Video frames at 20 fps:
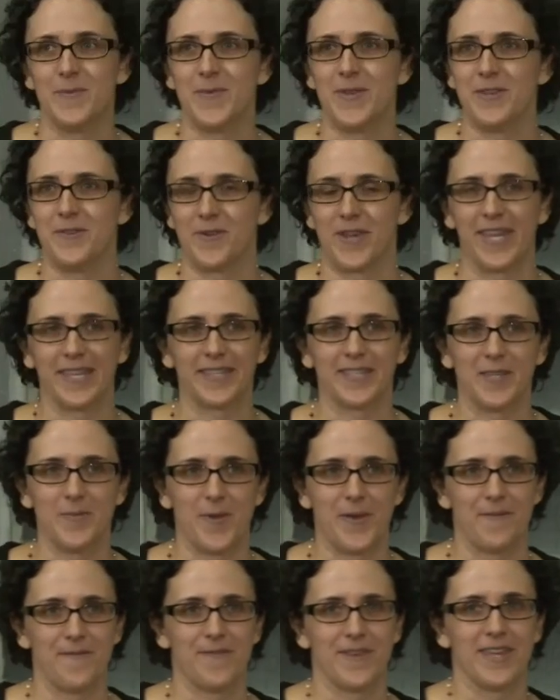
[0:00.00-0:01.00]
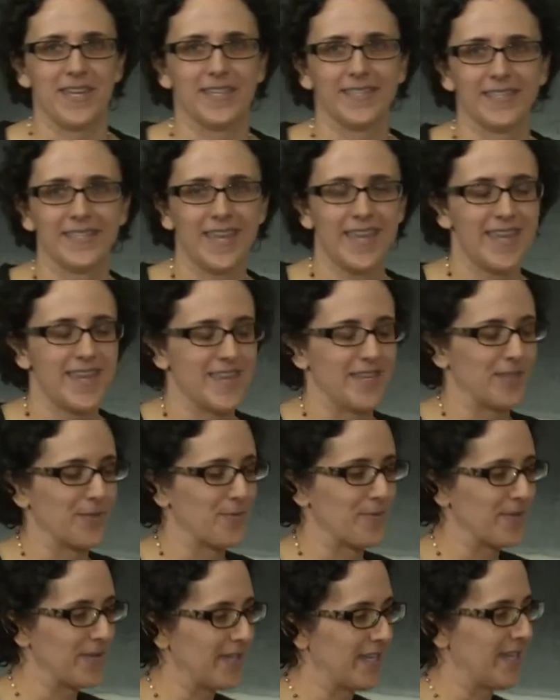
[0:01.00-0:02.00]
me, you can't see my face. It's a
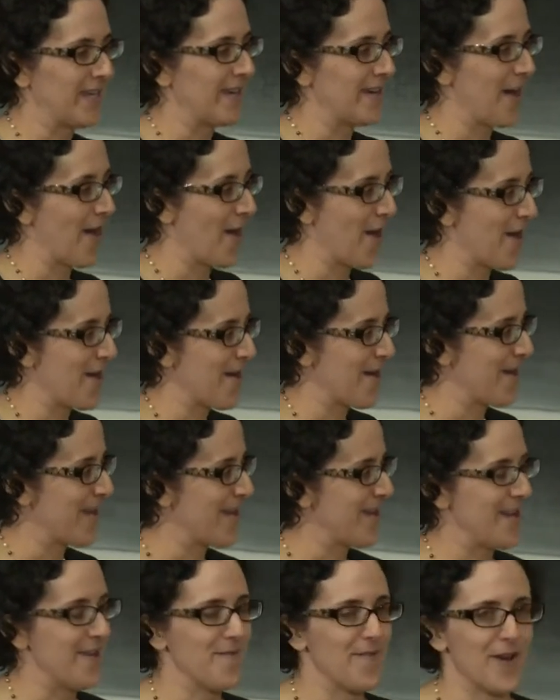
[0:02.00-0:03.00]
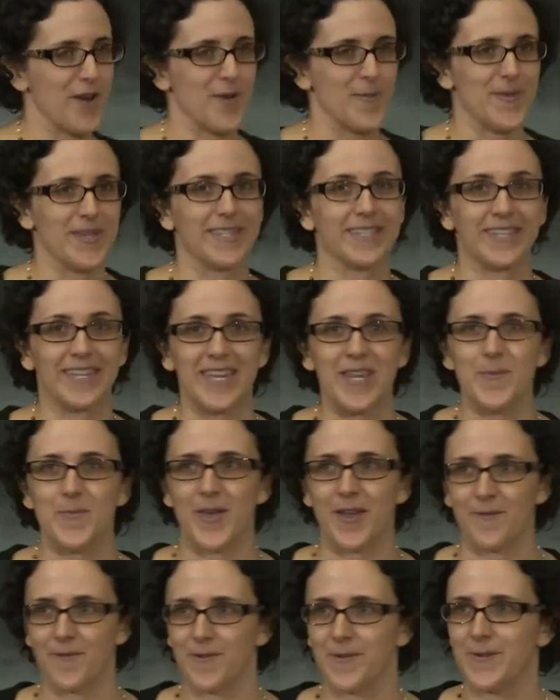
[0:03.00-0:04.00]
really hard environment to keep
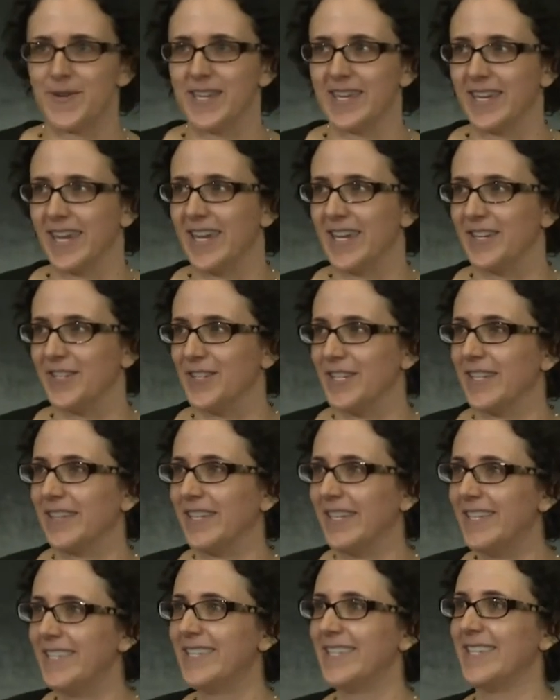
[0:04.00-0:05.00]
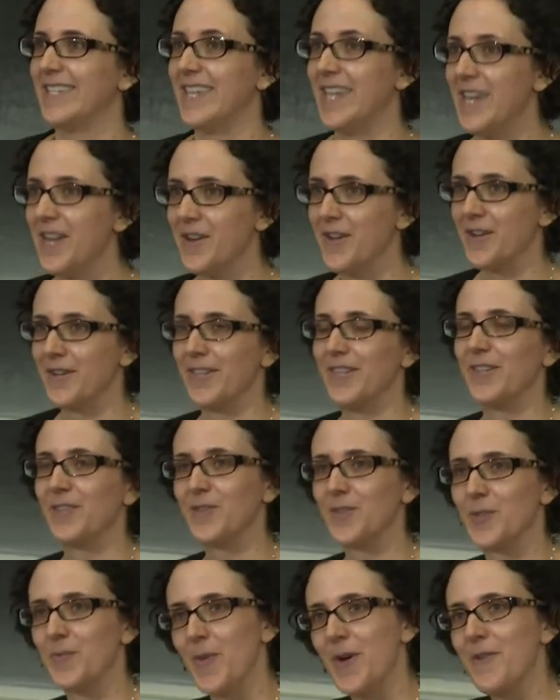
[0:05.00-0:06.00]
everyone engaged. At least in here, in this
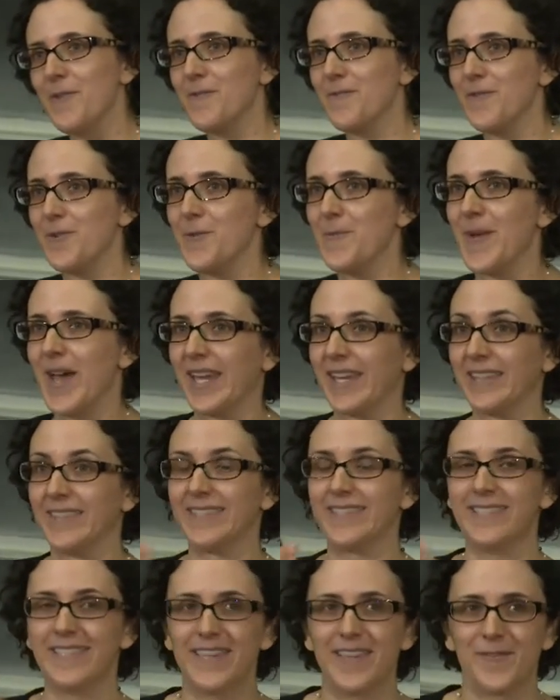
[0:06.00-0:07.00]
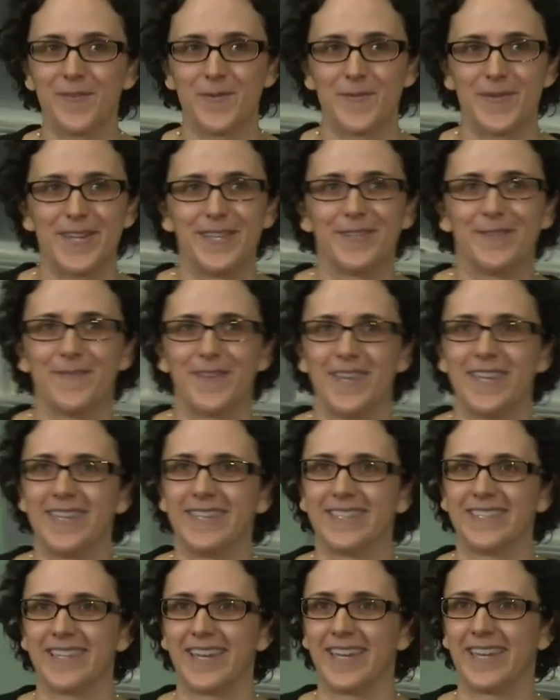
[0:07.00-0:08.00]
smaller room, I can see everybody's
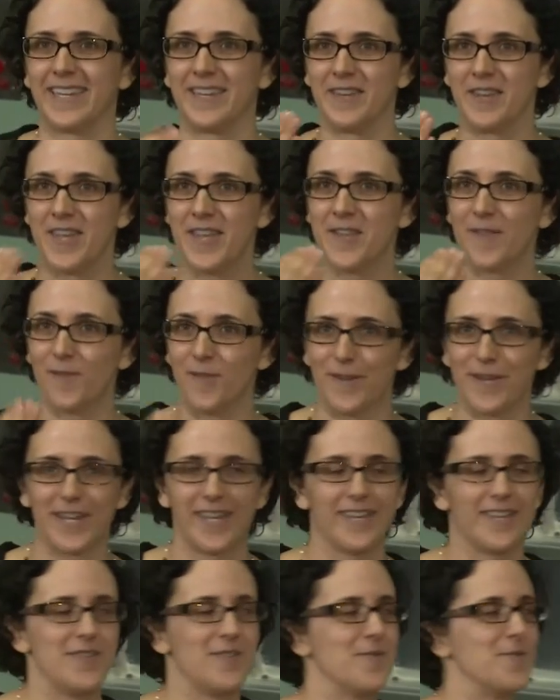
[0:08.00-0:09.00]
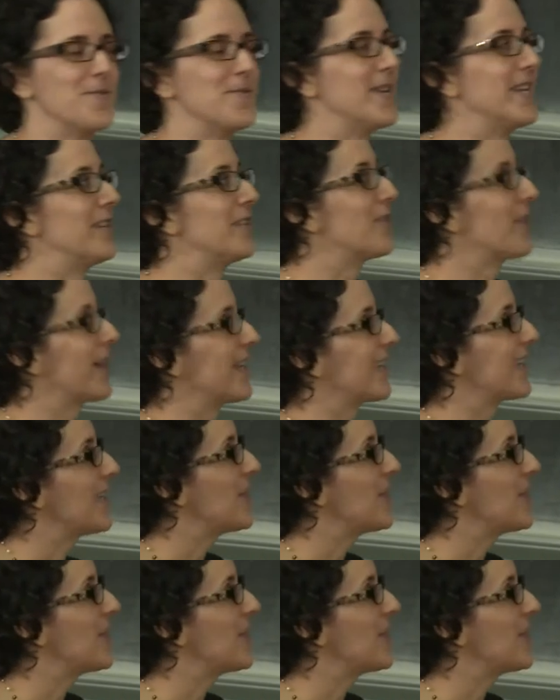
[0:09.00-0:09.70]
face, I can look at you and try to